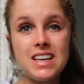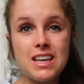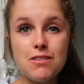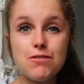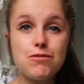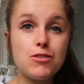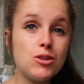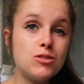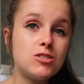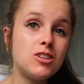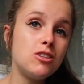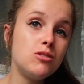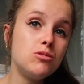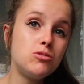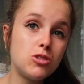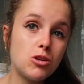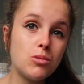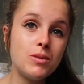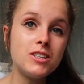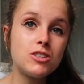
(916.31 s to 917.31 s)
eat foods that
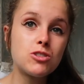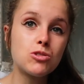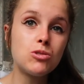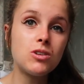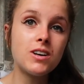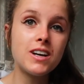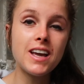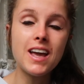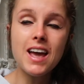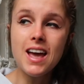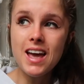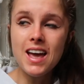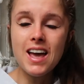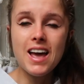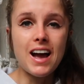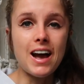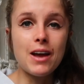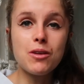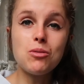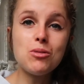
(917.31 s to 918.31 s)
you do enjoy,
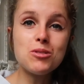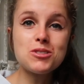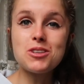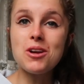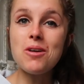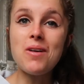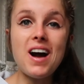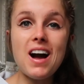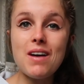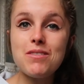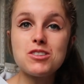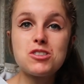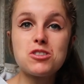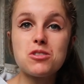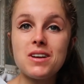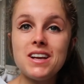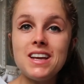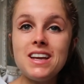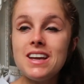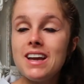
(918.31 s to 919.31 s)
and also have a
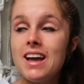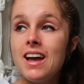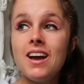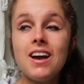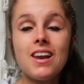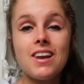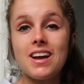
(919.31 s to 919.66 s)
treat.